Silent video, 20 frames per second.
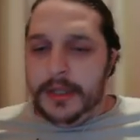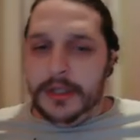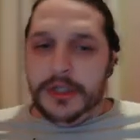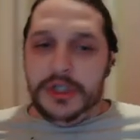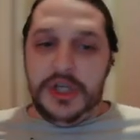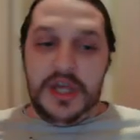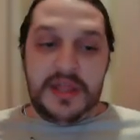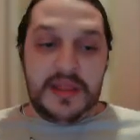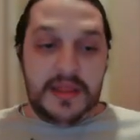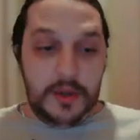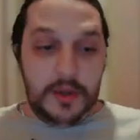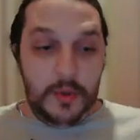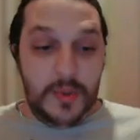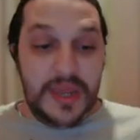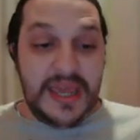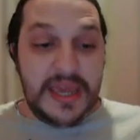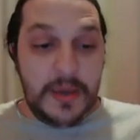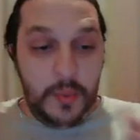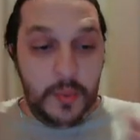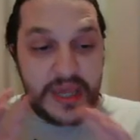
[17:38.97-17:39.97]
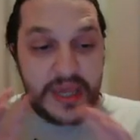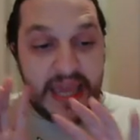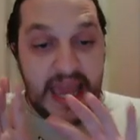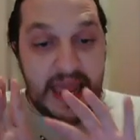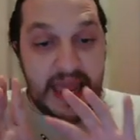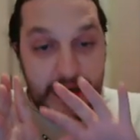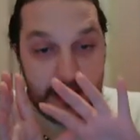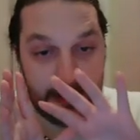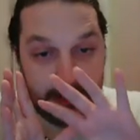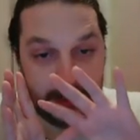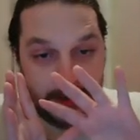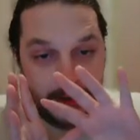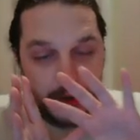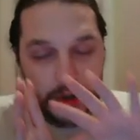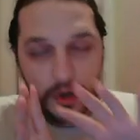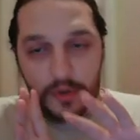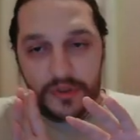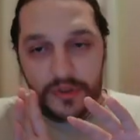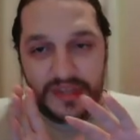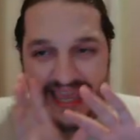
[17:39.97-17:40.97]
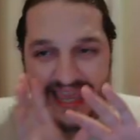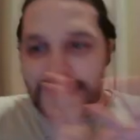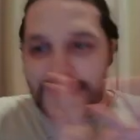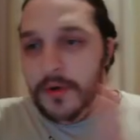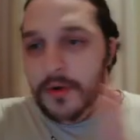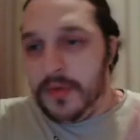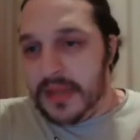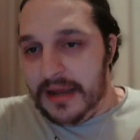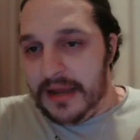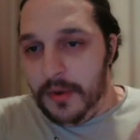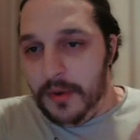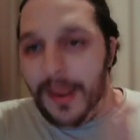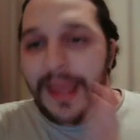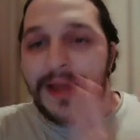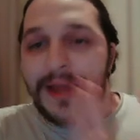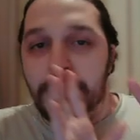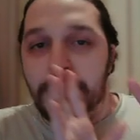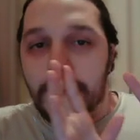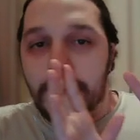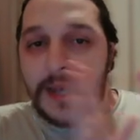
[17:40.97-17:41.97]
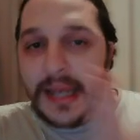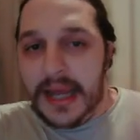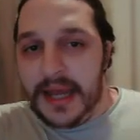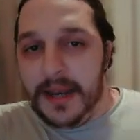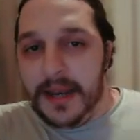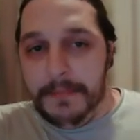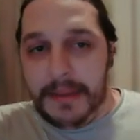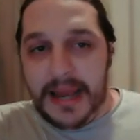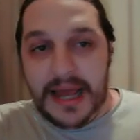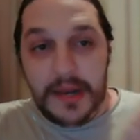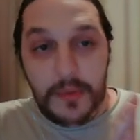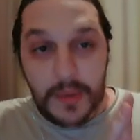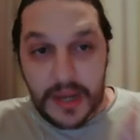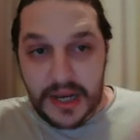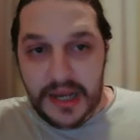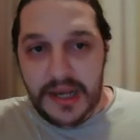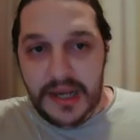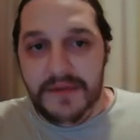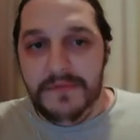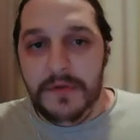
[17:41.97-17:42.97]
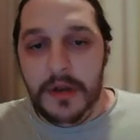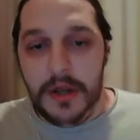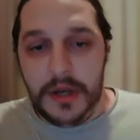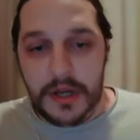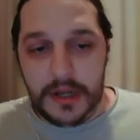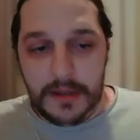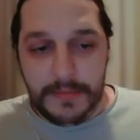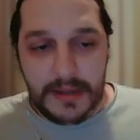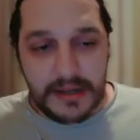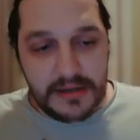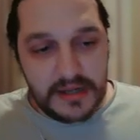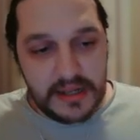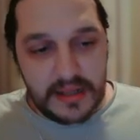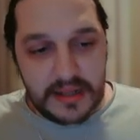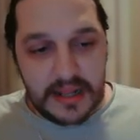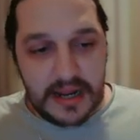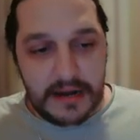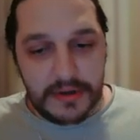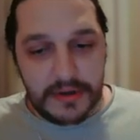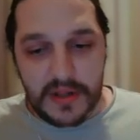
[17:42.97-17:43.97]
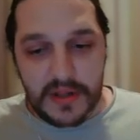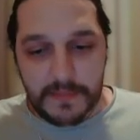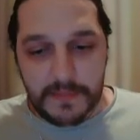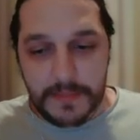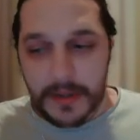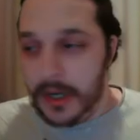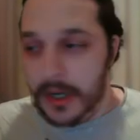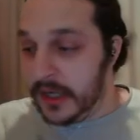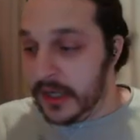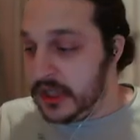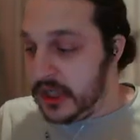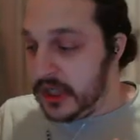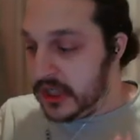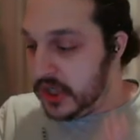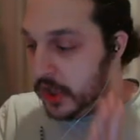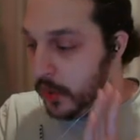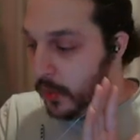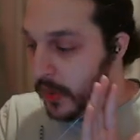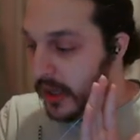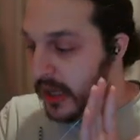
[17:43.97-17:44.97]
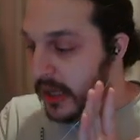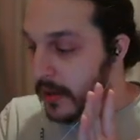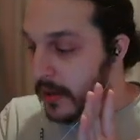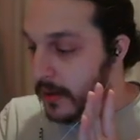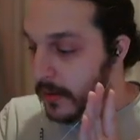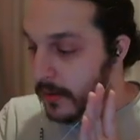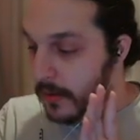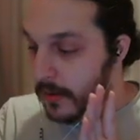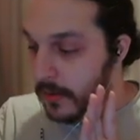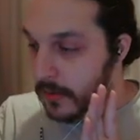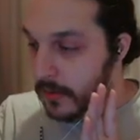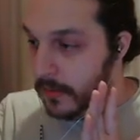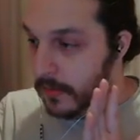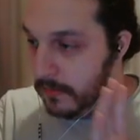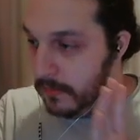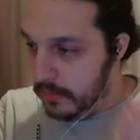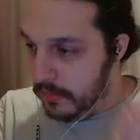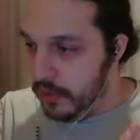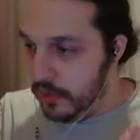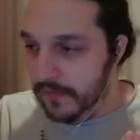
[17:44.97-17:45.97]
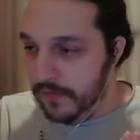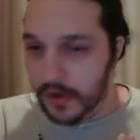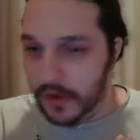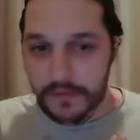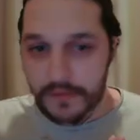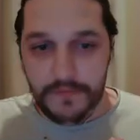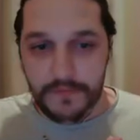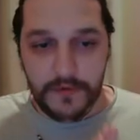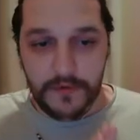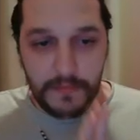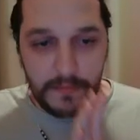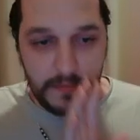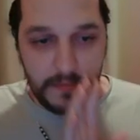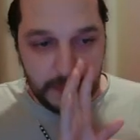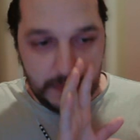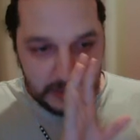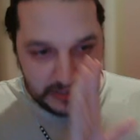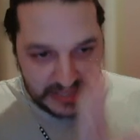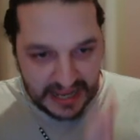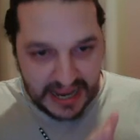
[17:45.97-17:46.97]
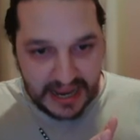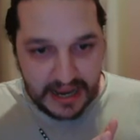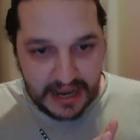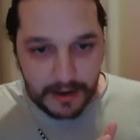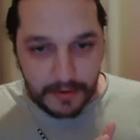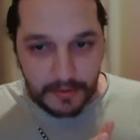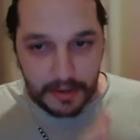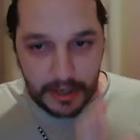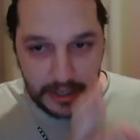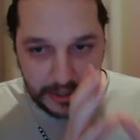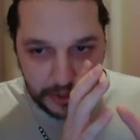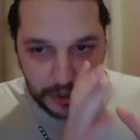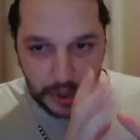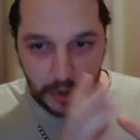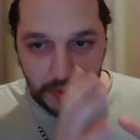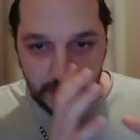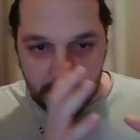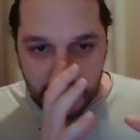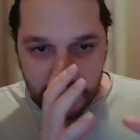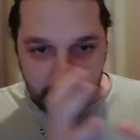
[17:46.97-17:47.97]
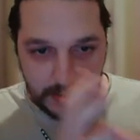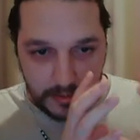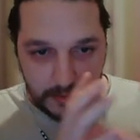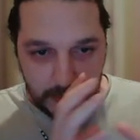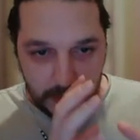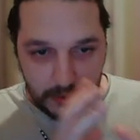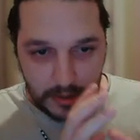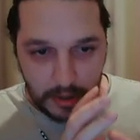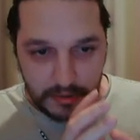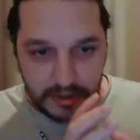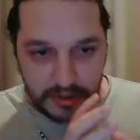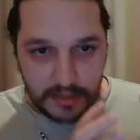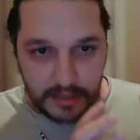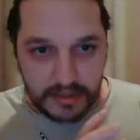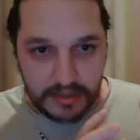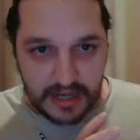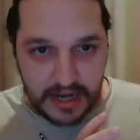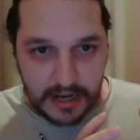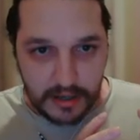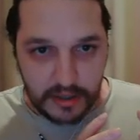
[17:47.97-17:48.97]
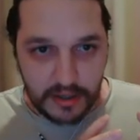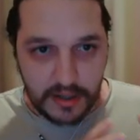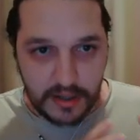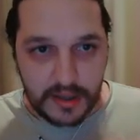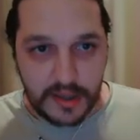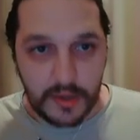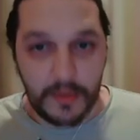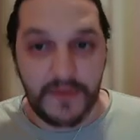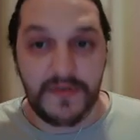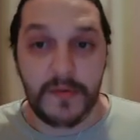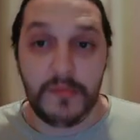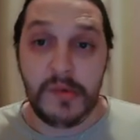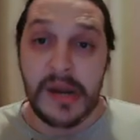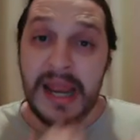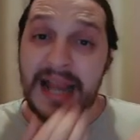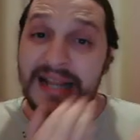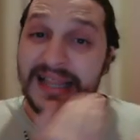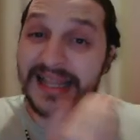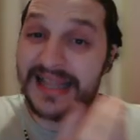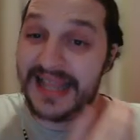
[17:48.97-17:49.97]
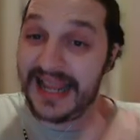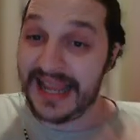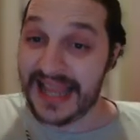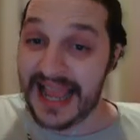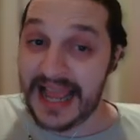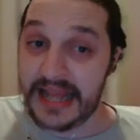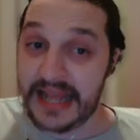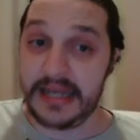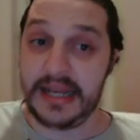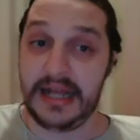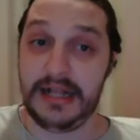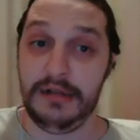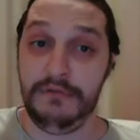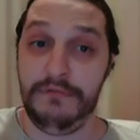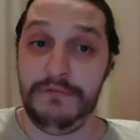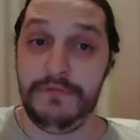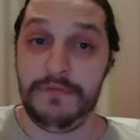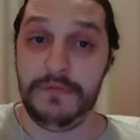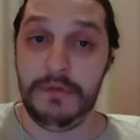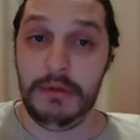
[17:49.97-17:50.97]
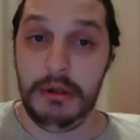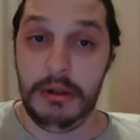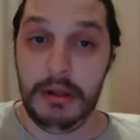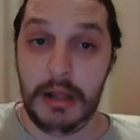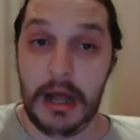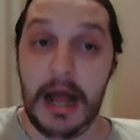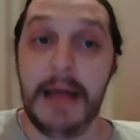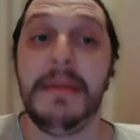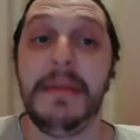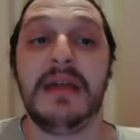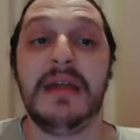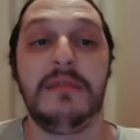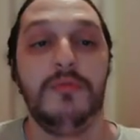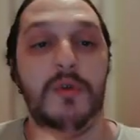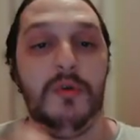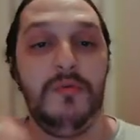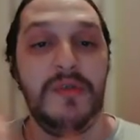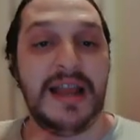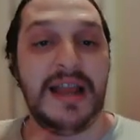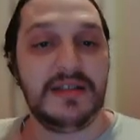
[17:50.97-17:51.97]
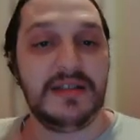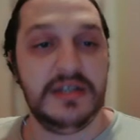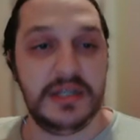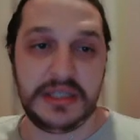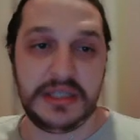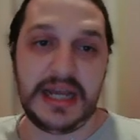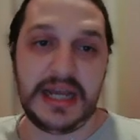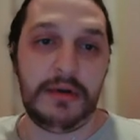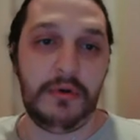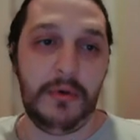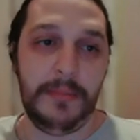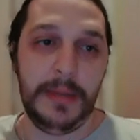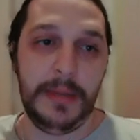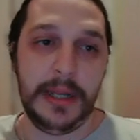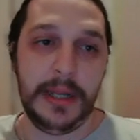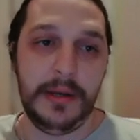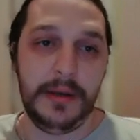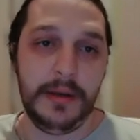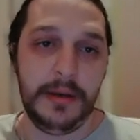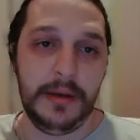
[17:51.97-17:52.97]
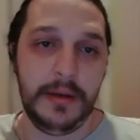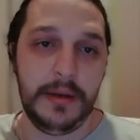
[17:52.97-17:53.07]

just so we not get those out of the way. I don't mean that in a bad way. I love learning about these characters, but like just so we move on from that area and those types of characters. So if I'm reacting to Gandalf, I may as well react to Saruman